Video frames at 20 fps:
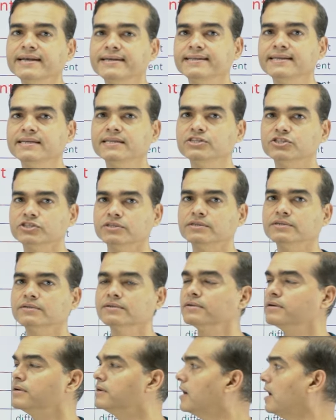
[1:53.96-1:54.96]
and diligent
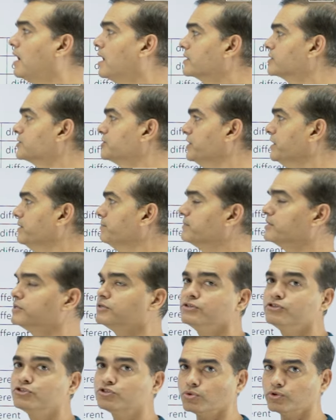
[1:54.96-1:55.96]
are same.
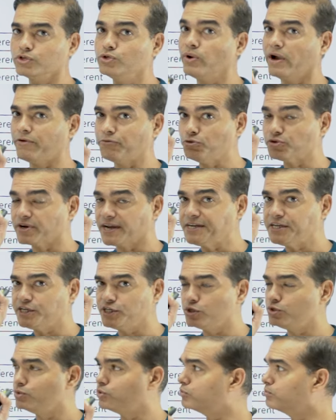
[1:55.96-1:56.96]
So you have to write in
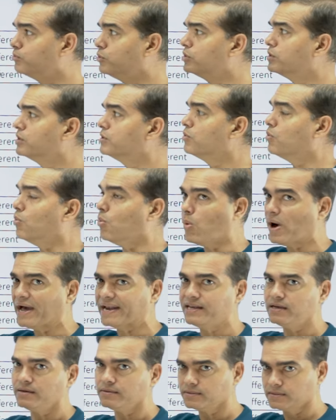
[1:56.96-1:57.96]
your notebook,
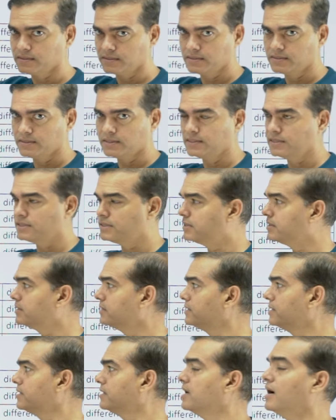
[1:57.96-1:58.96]
one
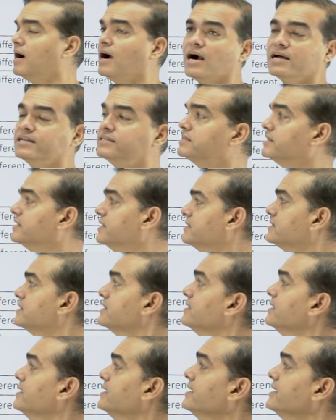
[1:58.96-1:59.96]
answer is